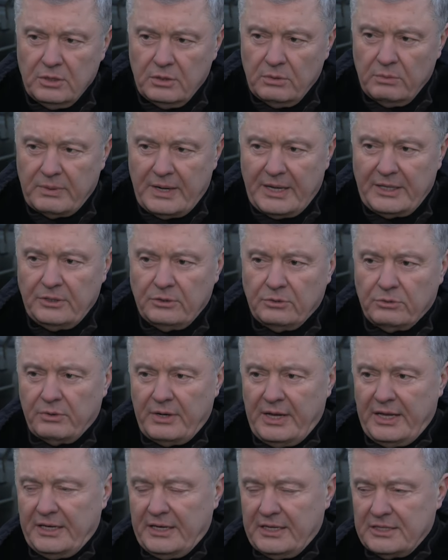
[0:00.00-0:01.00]
Why
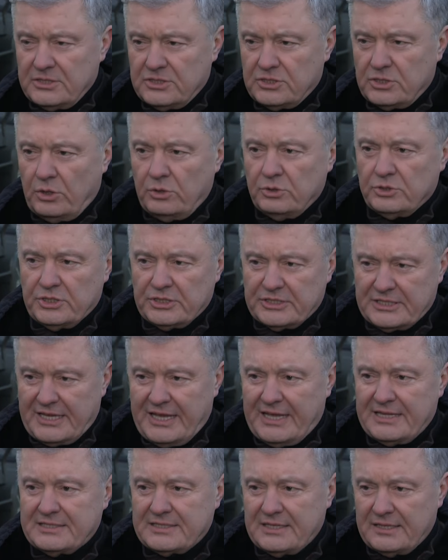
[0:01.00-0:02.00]
Ukrainian soldiers
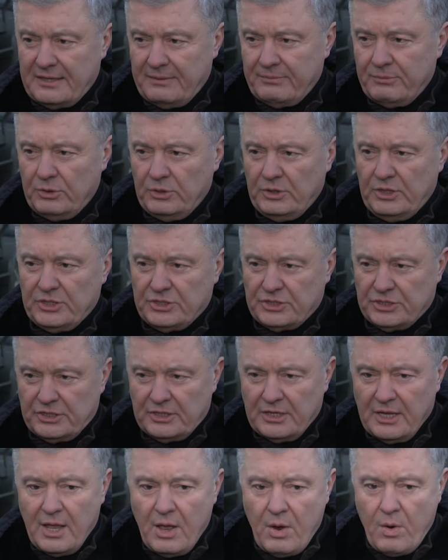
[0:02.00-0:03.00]
has an ammunition,